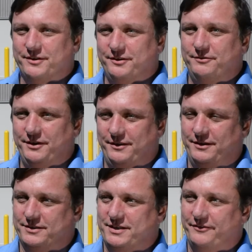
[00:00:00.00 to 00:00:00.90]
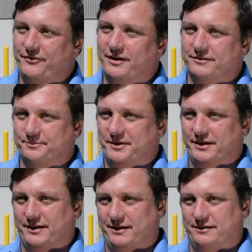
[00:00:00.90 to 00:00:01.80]
one of the unique things I found at
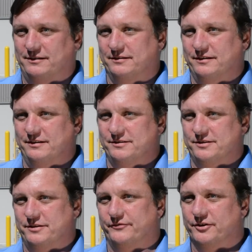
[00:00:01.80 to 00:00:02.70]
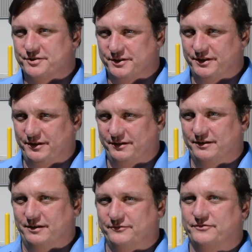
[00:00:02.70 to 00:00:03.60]
PNNL is the diversity
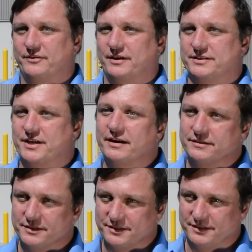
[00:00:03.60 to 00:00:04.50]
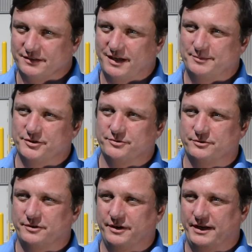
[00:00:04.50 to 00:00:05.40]
of uh, scientists at the
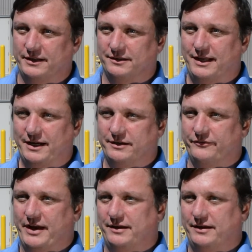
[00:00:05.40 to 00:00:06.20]
laboratory and the lack of